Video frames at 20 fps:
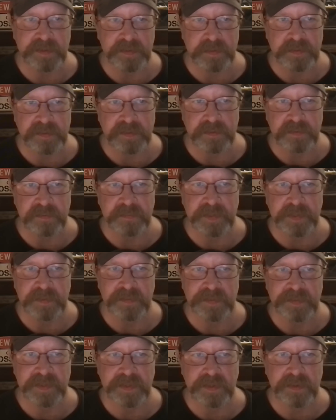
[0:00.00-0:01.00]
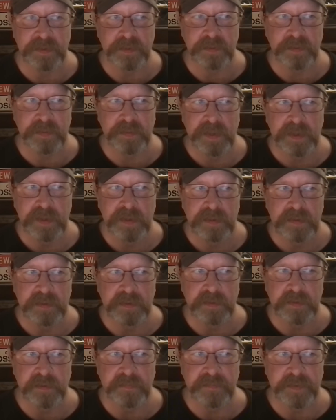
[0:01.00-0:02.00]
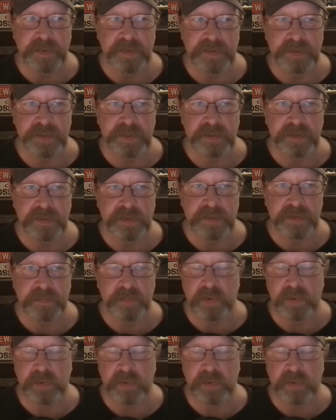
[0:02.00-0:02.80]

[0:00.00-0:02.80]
is assumed. So the universe looks